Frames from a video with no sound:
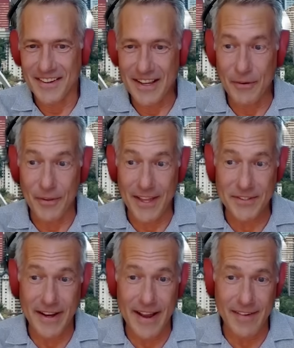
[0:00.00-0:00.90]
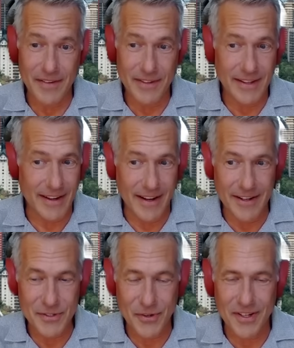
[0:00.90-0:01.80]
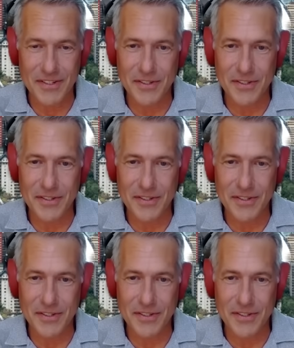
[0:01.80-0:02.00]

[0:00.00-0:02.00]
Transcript: Okay. Well, thanks for having me, and I enjoyed it